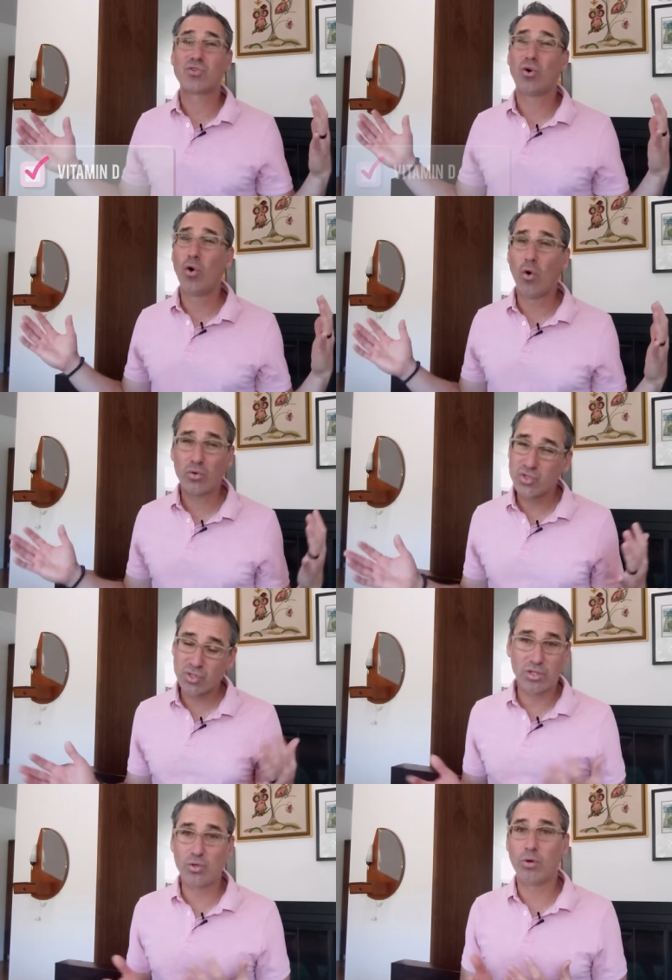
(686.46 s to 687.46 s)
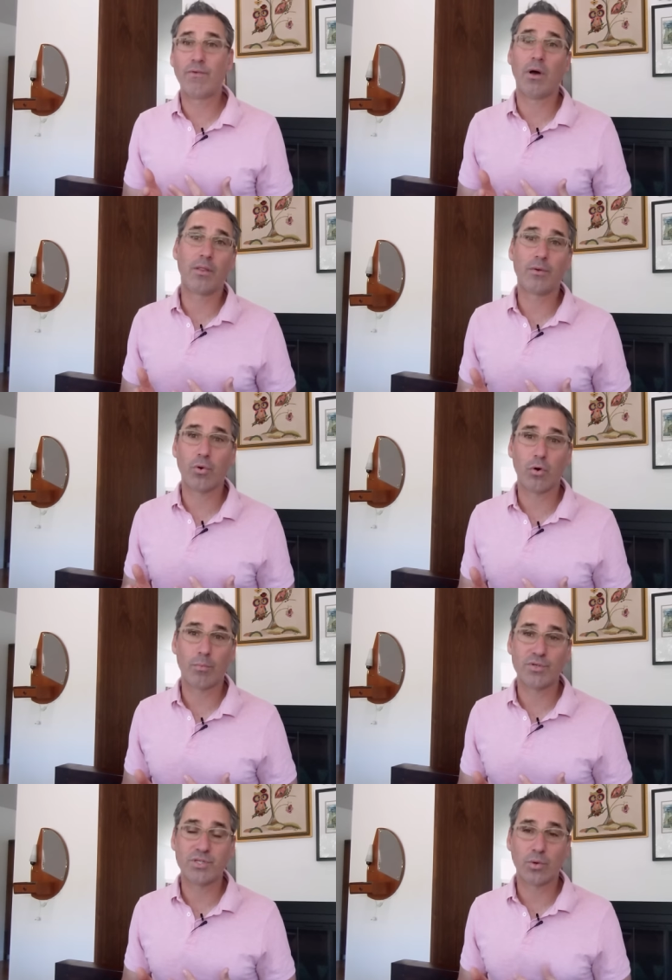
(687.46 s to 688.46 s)
there's a whole slew of other
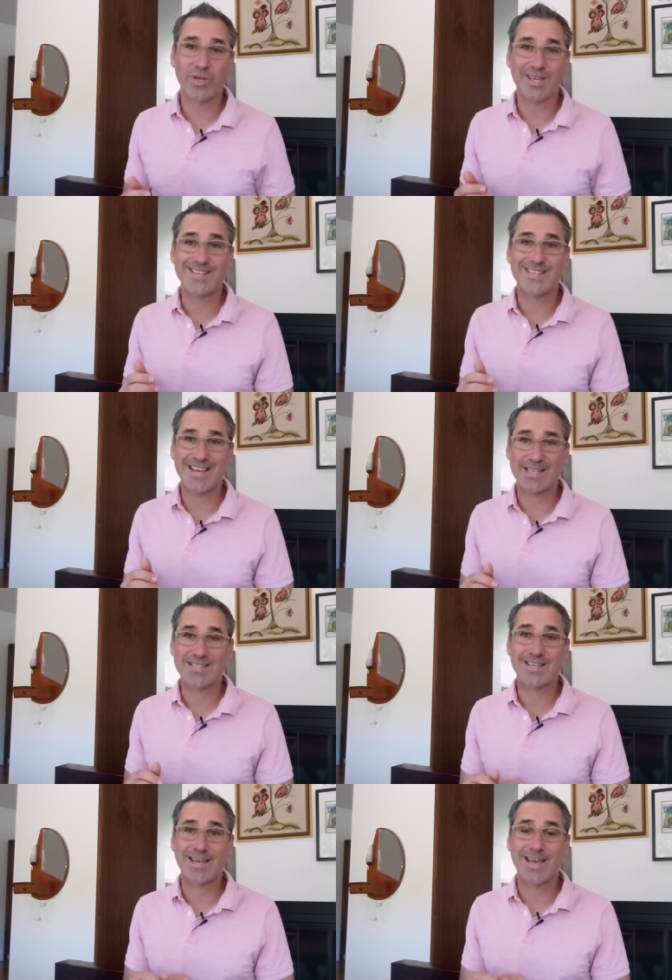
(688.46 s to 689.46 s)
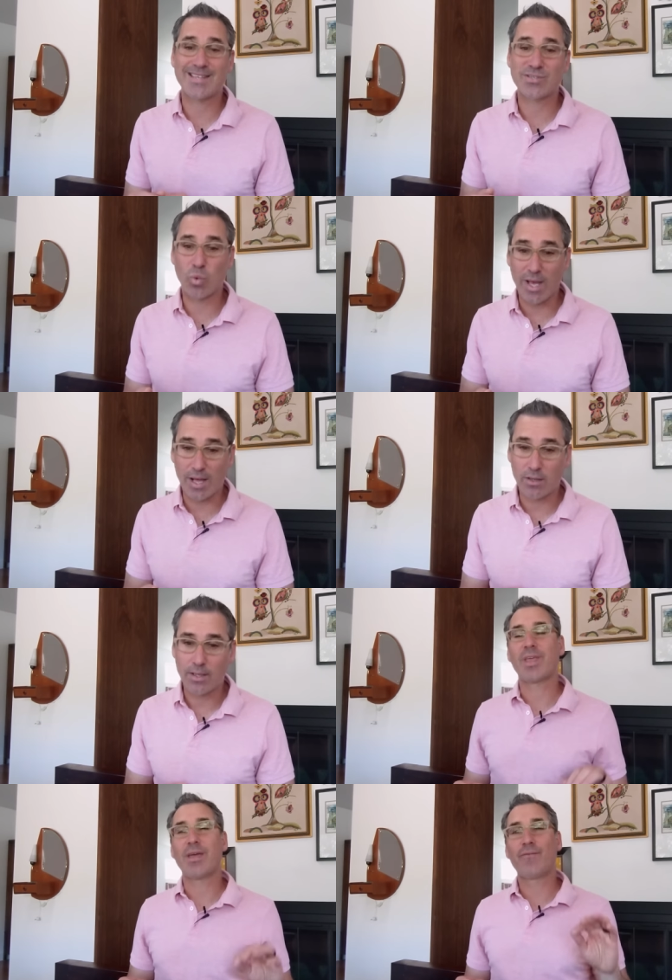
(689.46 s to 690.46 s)
hormones that we can test as well.
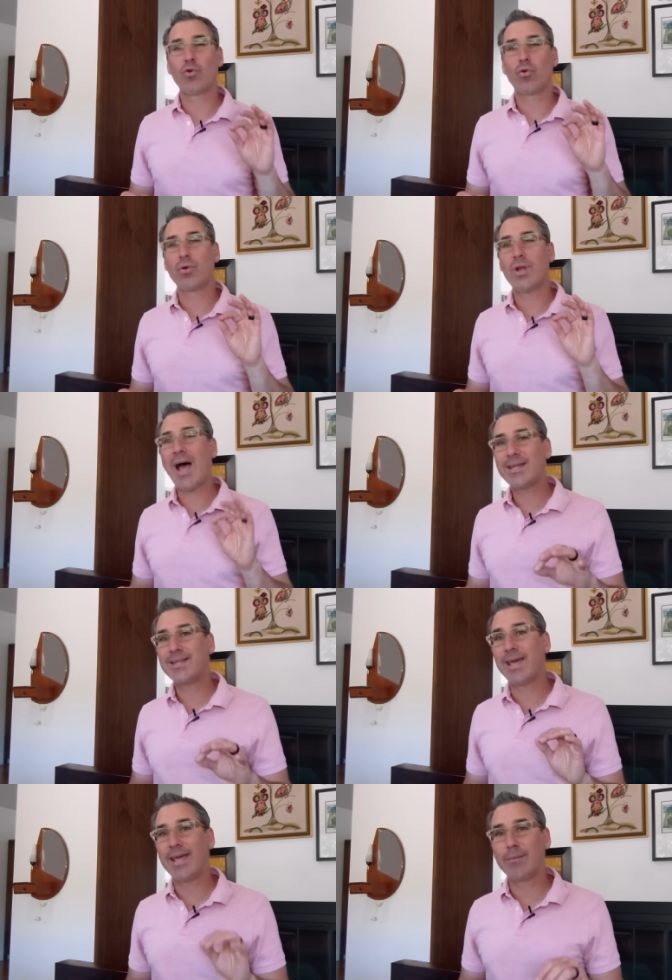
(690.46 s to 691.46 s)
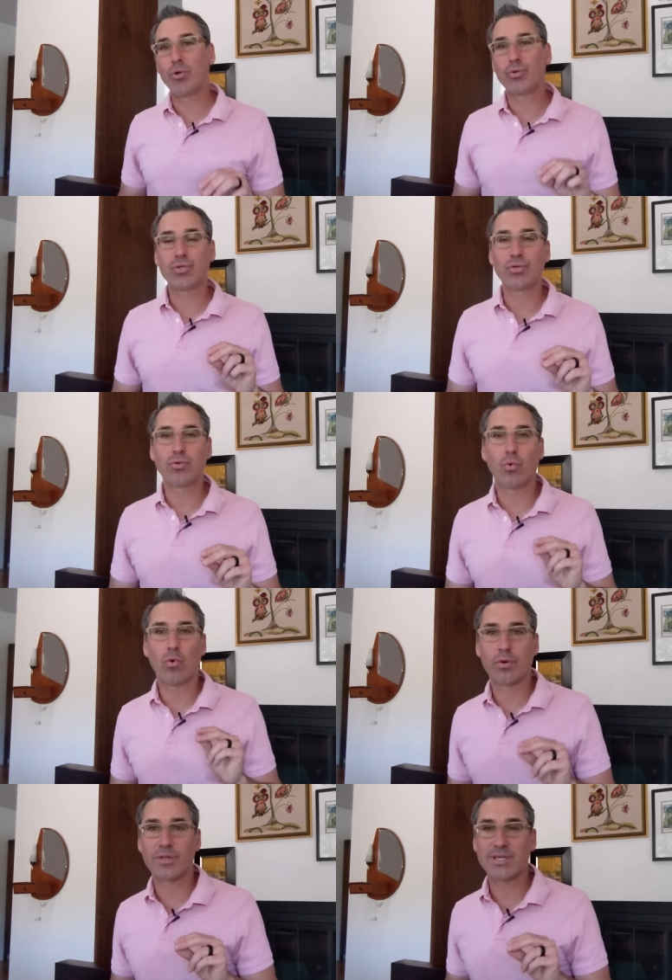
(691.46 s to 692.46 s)
If you're not able to
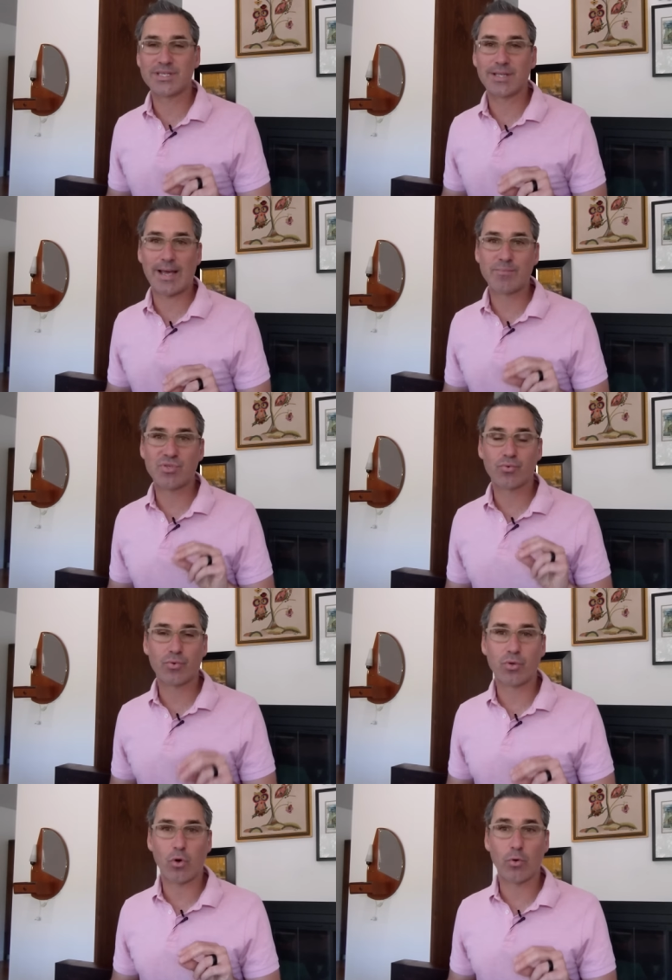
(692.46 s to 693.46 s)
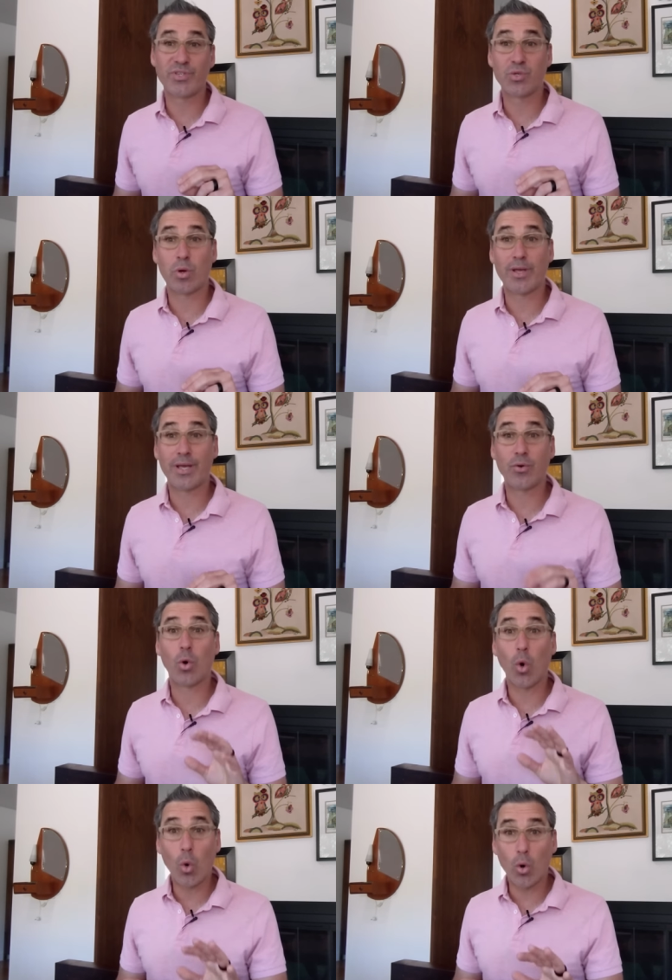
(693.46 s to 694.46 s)
order these labs through your OBGYN,
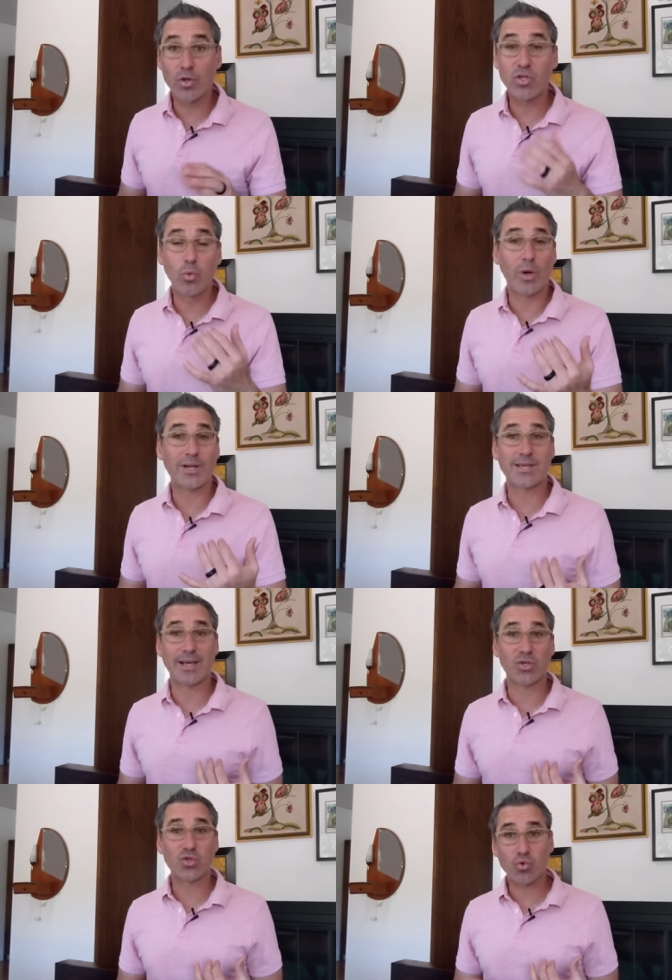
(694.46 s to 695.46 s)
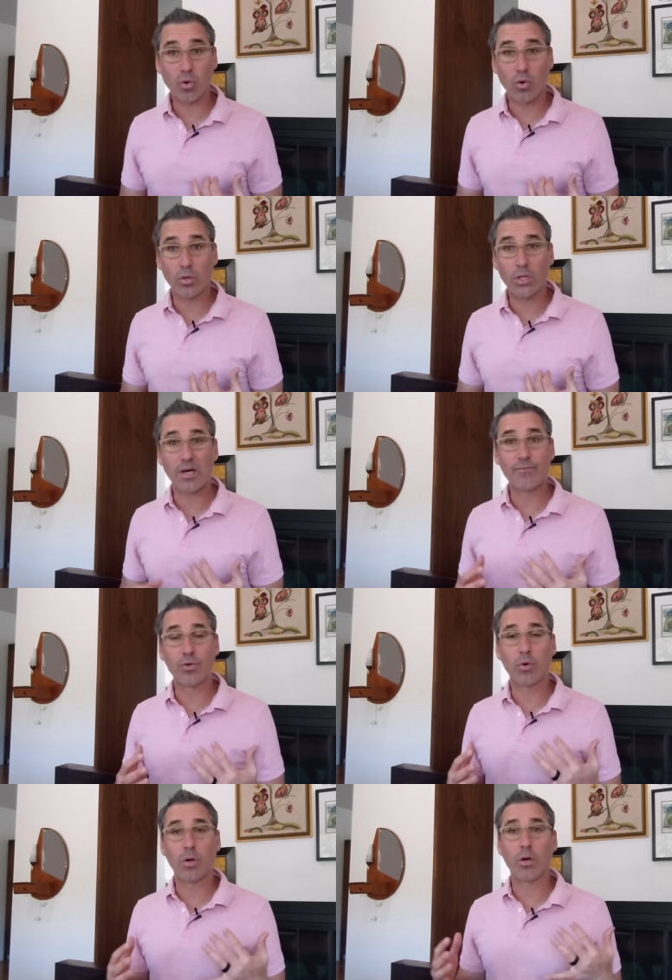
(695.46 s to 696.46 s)
or you want to take control of
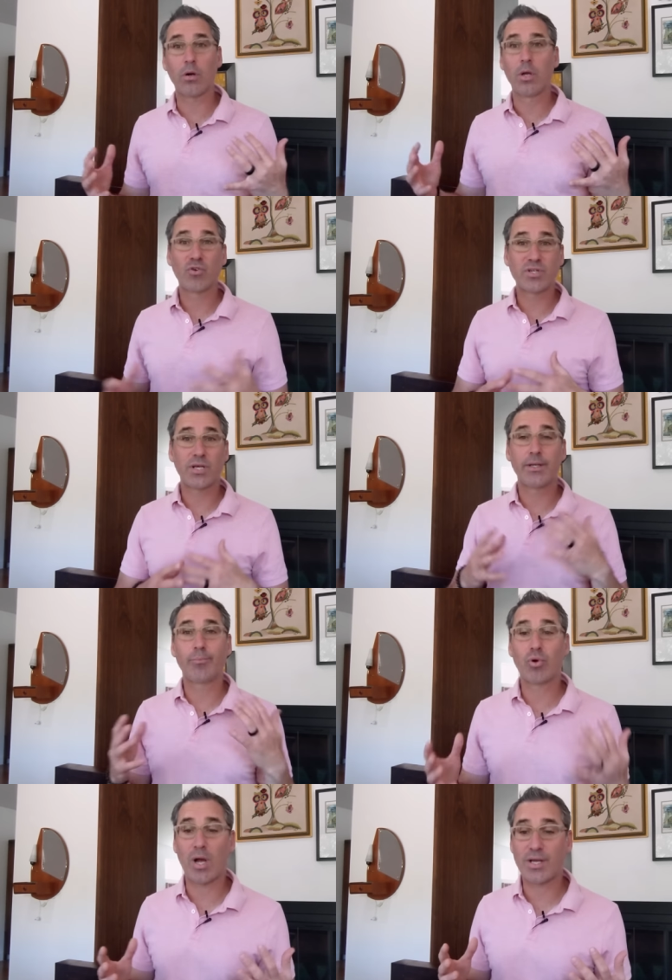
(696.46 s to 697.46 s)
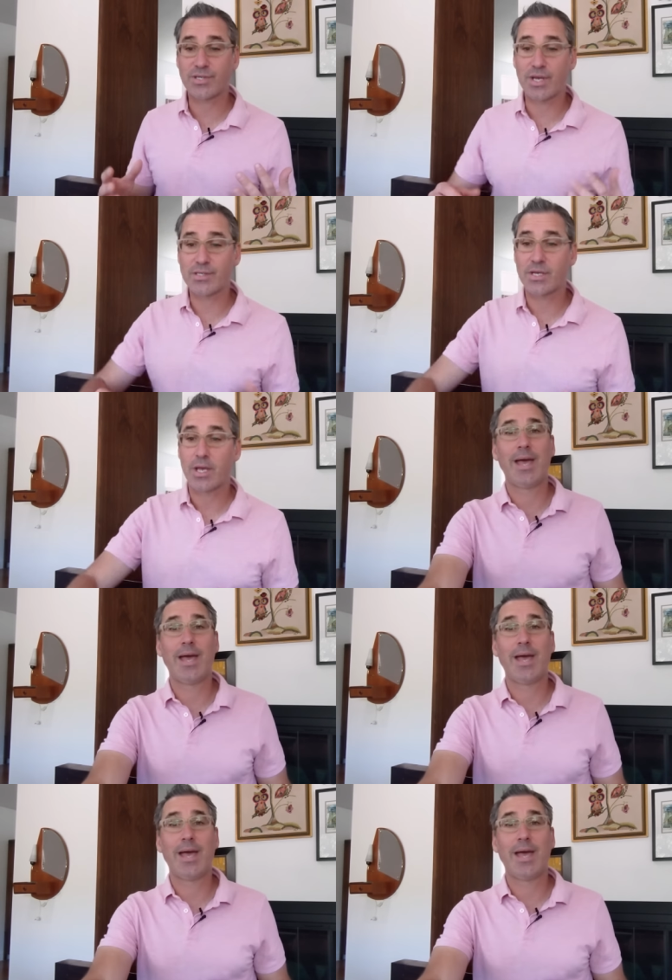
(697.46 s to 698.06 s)
your fertility process